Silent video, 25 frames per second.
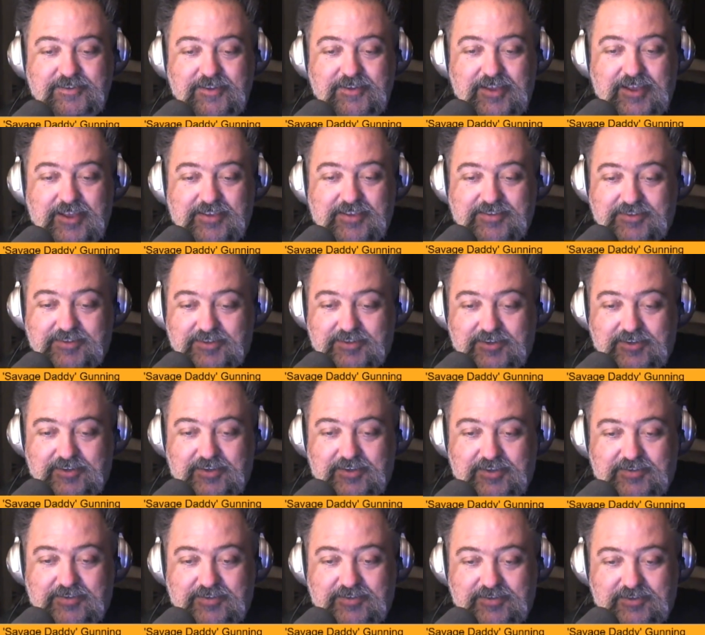
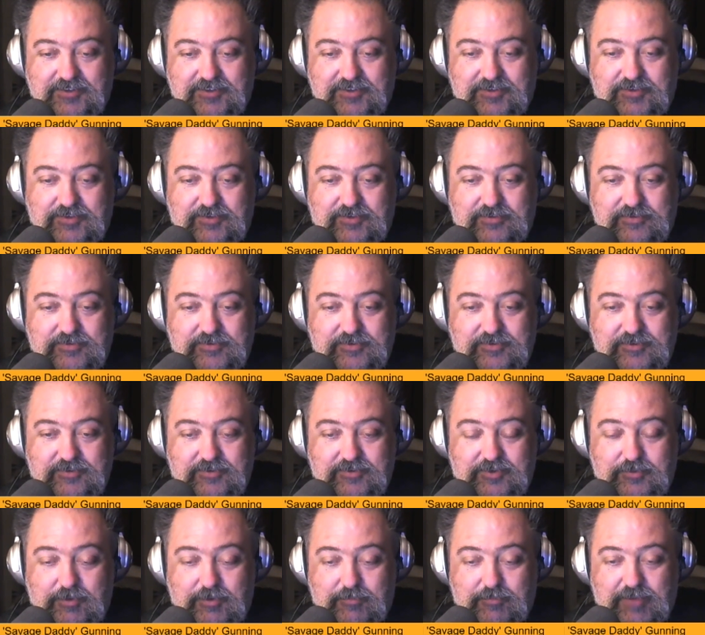
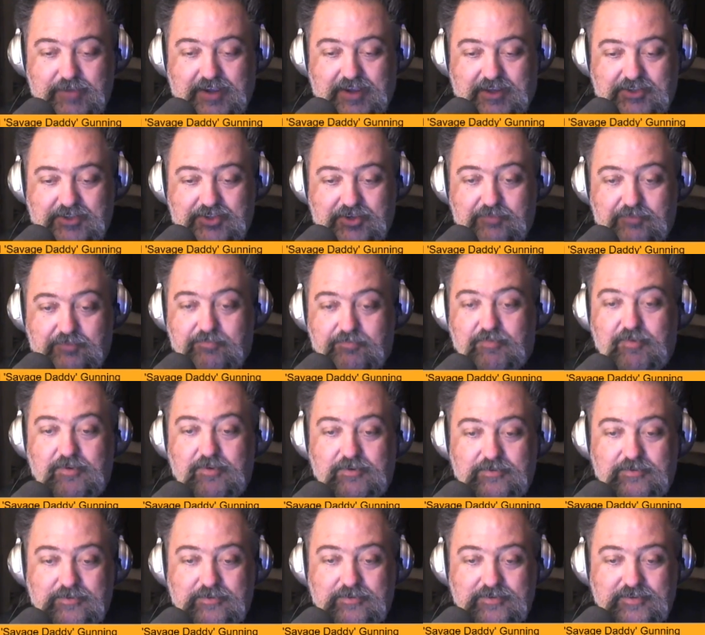Do I make a jump
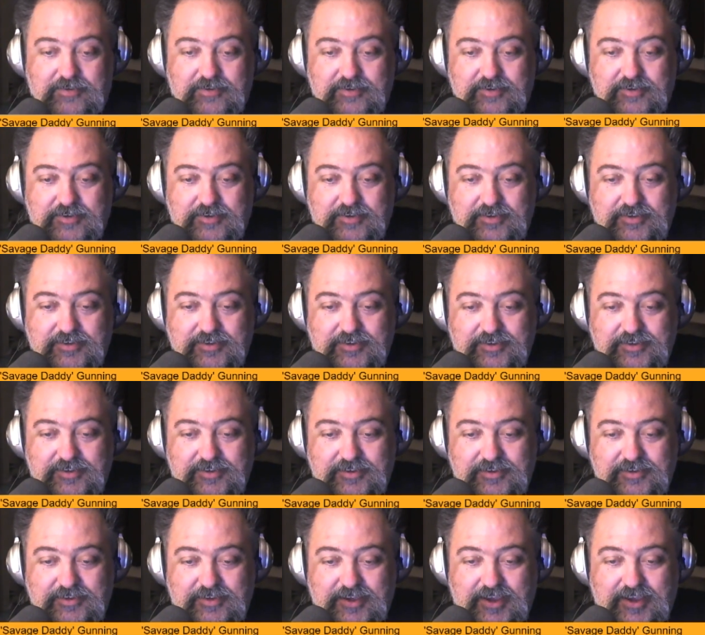roll?
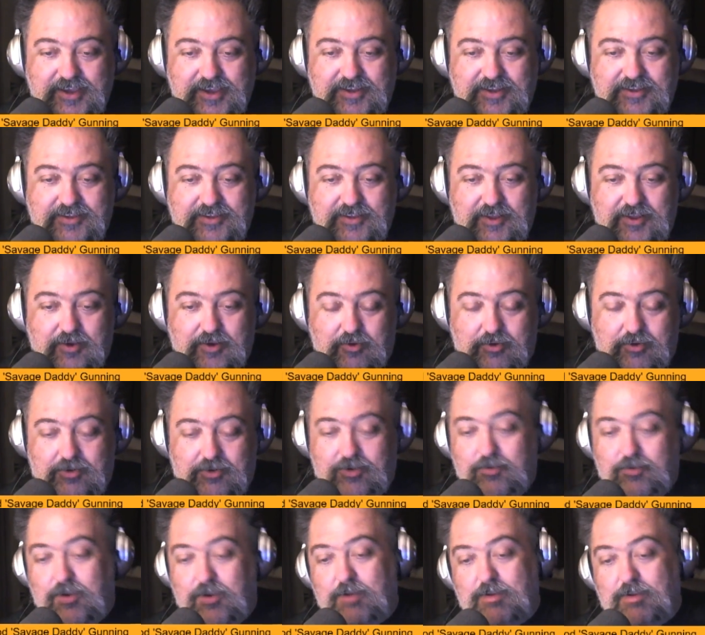Or
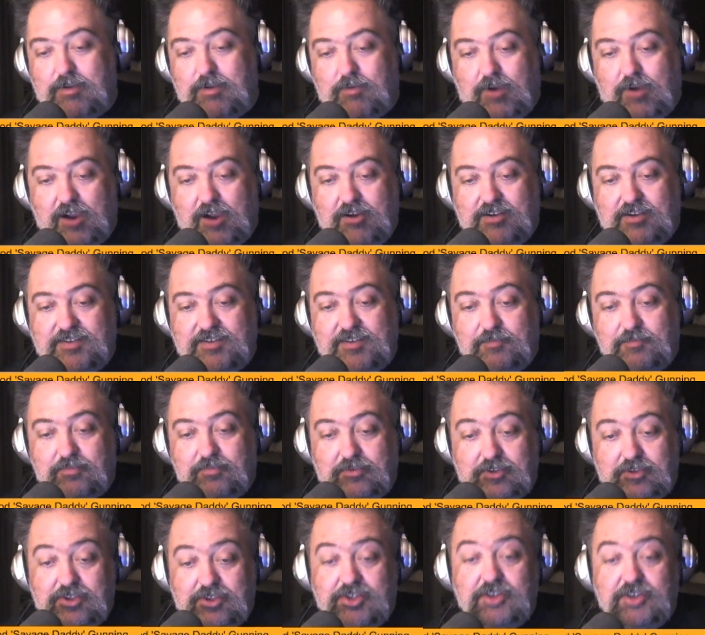do I require a
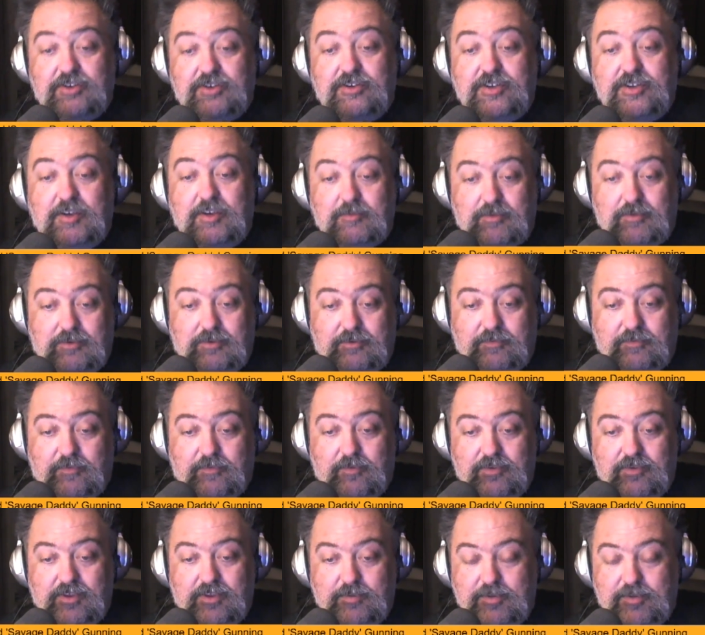simple agility roll
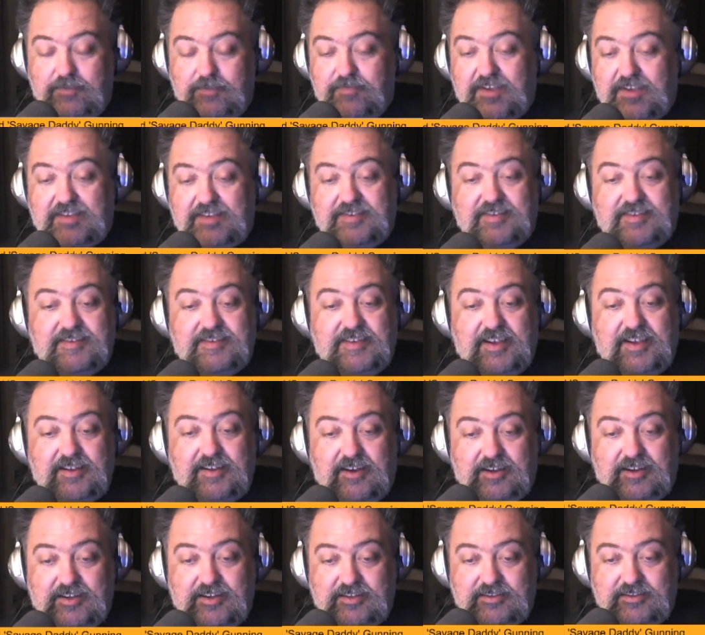for them? And if they succeed
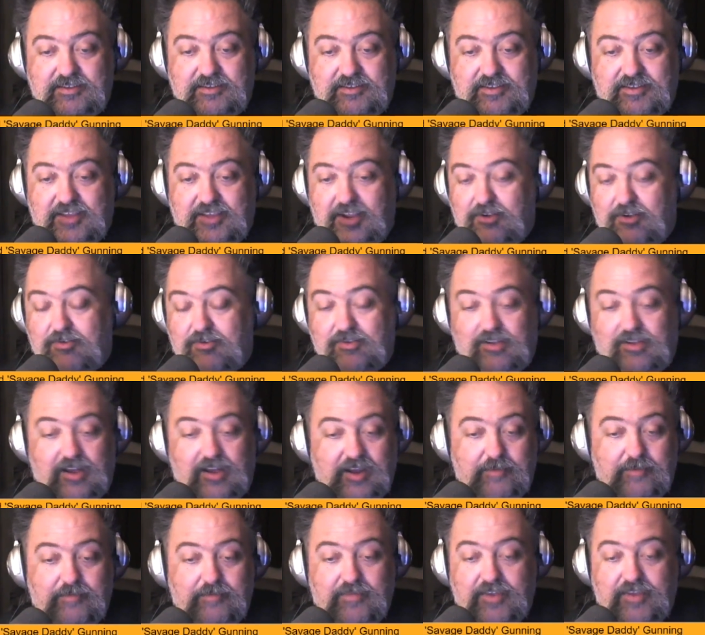on it,
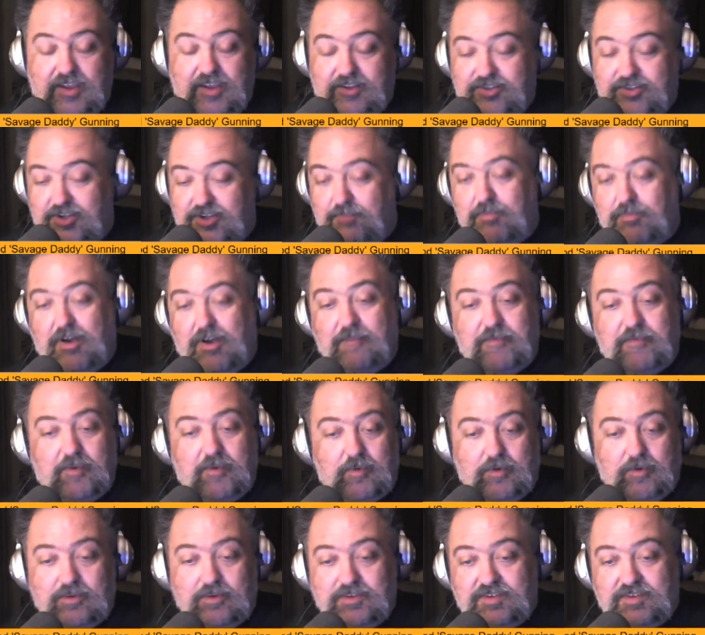they jump off the
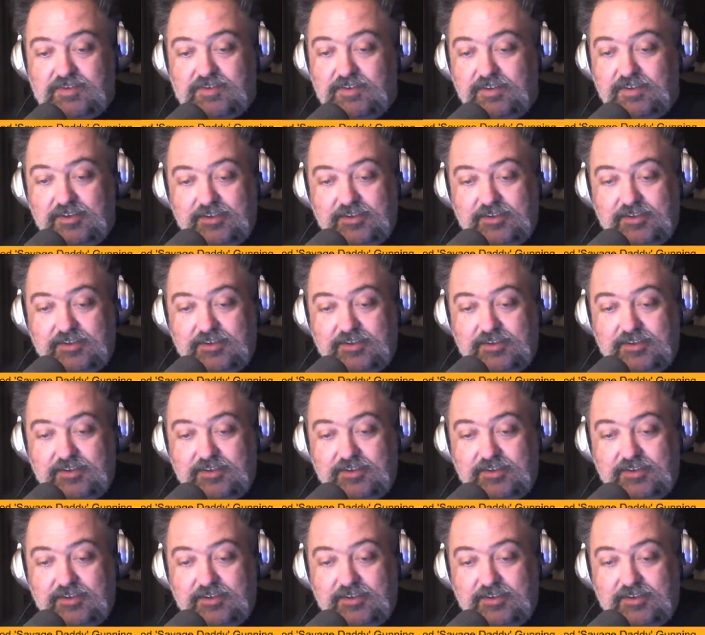horse,